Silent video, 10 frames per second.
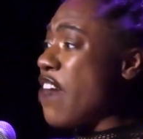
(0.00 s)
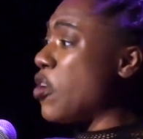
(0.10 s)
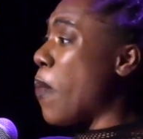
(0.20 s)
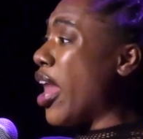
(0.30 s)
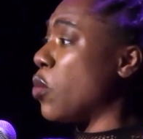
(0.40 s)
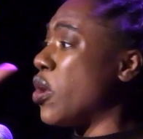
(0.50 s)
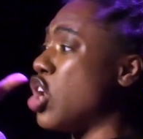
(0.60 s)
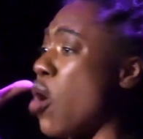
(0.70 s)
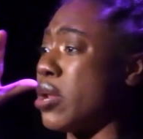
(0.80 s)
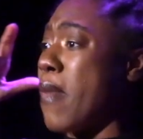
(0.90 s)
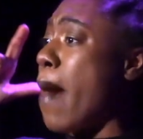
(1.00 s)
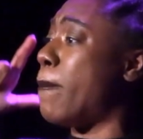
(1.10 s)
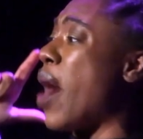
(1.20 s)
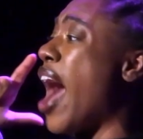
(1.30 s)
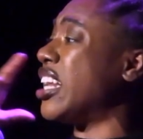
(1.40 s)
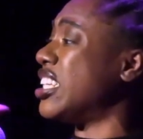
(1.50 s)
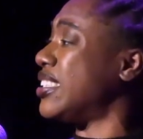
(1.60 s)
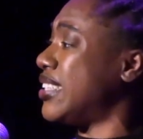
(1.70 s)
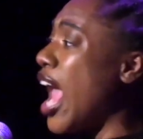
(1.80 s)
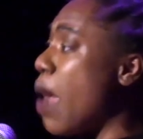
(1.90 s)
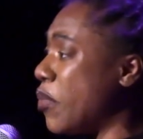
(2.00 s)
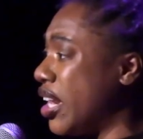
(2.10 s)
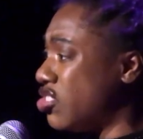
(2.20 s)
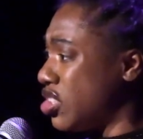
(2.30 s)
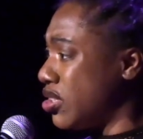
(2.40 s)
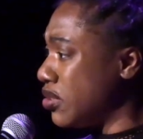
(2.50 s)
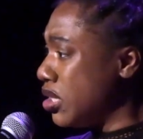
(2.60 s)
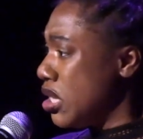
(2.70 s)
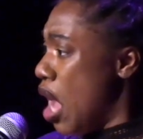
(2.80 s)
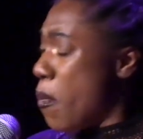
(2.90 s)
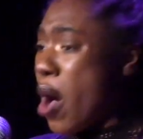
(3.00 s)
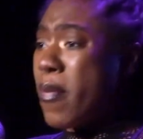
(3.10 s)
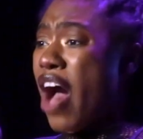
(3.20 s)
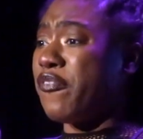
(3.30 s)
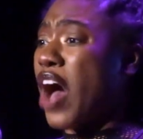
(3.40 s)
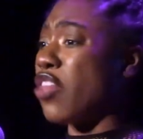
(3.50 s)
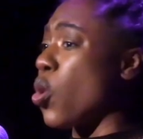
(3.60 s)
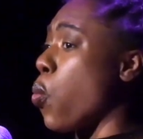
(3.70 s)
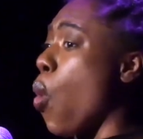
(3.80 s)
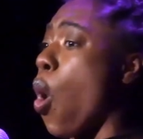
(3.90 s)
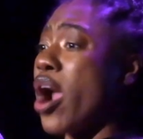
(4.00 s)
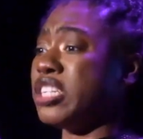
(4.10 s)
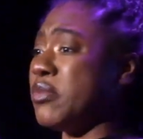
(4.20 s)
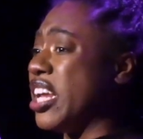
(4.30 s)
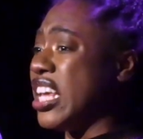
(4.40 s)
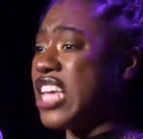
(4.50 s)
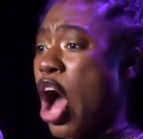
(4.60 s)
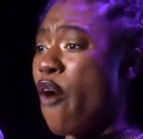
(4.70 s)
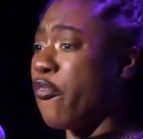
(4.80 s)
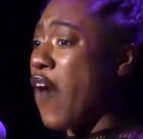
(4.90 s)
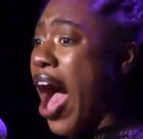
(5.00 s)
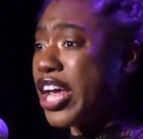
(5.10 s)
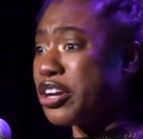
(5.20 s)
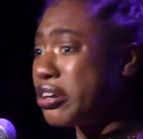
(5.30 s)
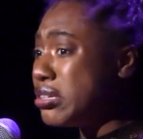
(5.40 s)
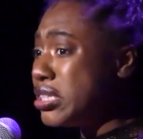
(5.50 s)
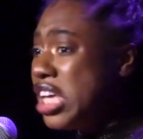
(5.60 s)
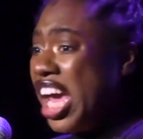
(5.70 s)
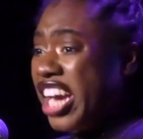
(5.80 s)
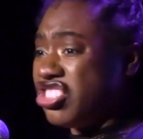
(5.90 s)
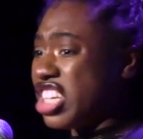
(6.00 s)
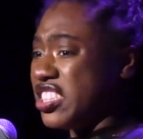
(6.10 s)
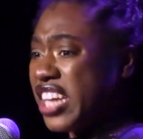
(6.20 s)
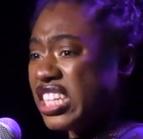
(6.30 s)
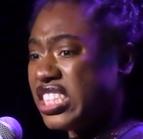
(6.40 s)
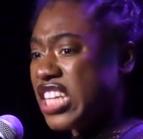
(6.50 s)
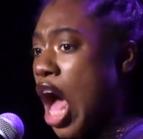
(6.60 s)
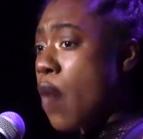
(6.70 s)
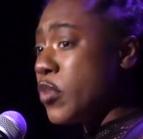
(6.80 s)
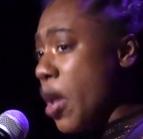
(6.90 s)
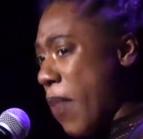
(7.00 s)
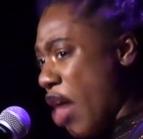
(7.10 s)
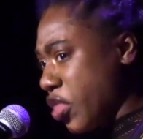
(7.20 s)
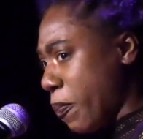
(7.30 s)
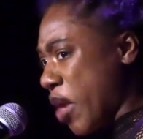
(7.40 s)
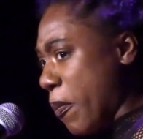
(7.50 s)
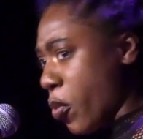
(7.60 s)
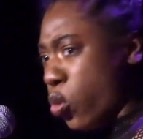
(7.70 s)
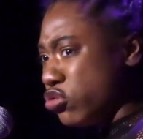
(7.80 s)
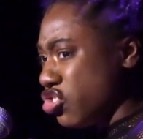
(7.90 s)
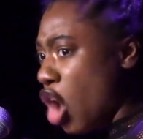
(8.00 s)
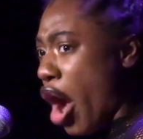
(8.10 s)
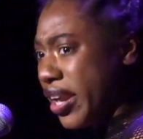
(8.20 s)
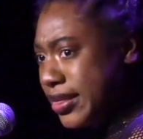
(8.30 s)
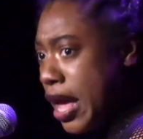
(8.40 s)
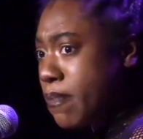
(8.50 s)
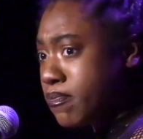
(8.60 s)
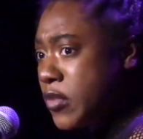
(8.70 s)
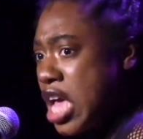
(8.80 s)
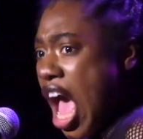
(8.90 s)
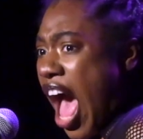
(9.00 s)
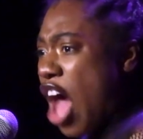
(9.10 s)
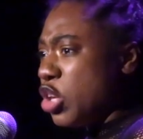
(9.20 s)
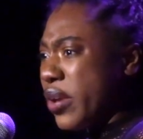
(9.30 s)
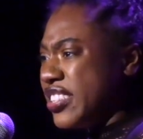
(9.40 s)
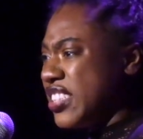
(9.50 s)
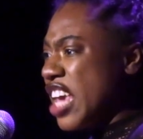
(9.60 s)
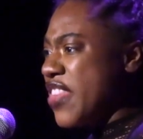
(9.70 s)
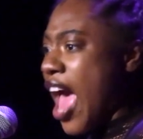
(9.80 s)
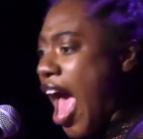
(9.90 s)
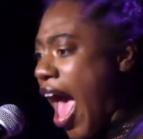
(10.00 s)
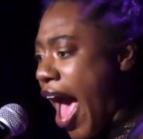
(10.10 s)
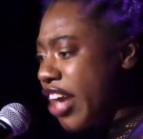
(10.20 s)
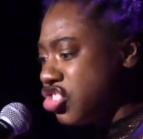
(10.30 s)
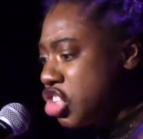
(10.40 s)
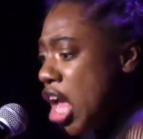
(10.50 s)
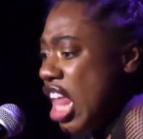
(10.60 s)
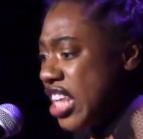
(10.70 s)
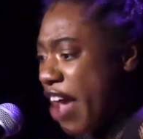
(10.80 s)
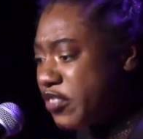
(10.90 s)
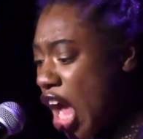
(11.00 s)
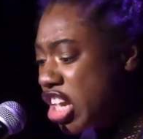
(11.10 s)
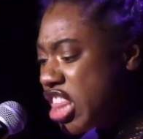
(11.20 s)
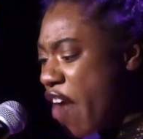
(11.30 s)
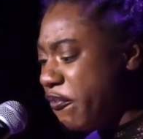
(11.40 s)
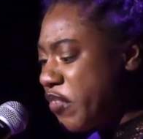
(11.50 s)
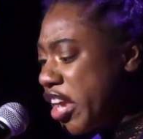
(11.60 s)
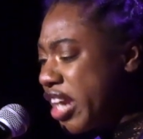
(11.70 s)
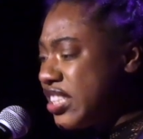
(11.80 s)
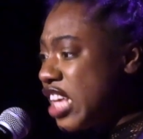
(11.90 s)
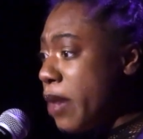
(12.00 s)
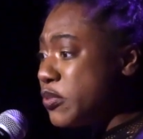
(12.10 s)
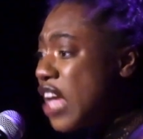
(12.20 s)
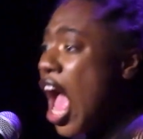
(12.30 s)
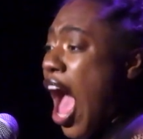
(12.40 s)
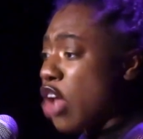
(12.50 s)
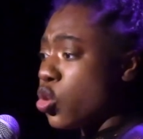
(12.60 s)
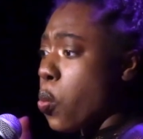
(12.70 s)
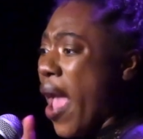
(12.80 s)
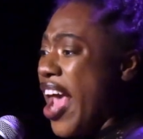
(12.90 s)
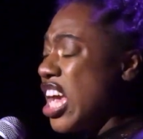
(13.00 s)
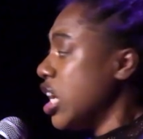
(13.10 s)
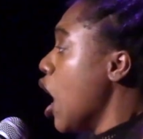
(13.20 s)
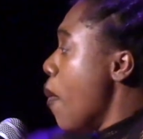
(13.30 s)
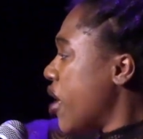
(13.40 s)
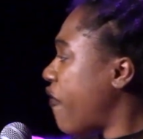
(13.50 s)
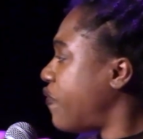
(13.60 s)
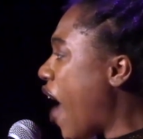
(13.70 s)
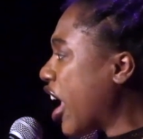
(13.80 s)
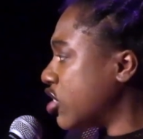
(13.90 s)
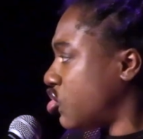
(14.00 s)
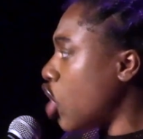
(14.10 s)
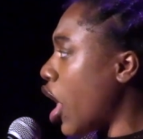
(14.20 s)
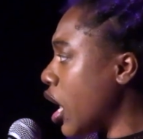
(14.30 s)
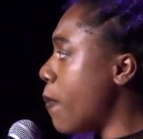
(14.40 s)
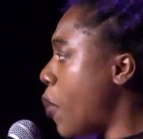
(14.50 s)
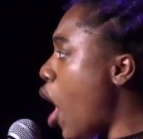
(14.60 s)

everybody would know that my body is damaged. But my father warned me to yell fire. He just didn't tell me about the people who started them, how you could see the ash left under their fingertips, how Dwayne be a fire starter in